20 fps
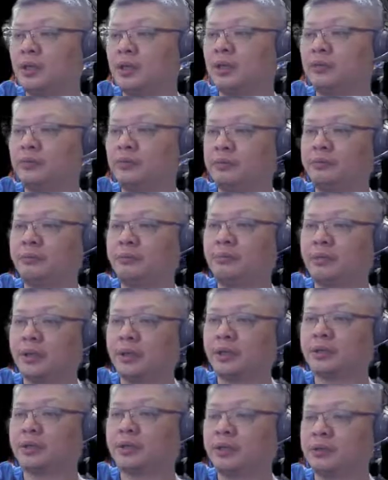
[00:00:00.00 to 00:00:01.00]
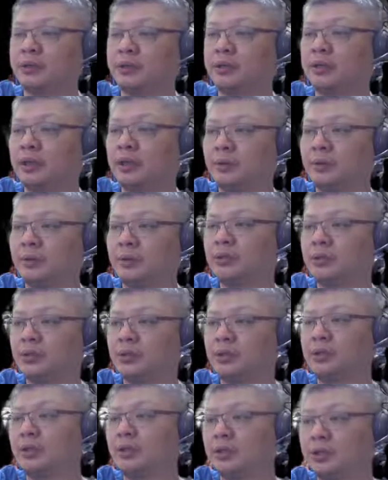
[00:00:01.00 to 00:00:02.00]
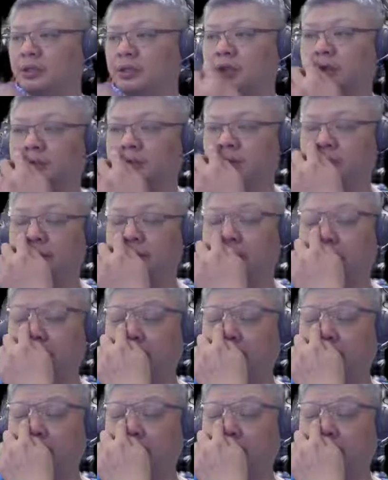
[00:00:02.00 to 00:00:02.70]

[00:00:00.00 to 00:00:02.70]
If black did not capture the chariot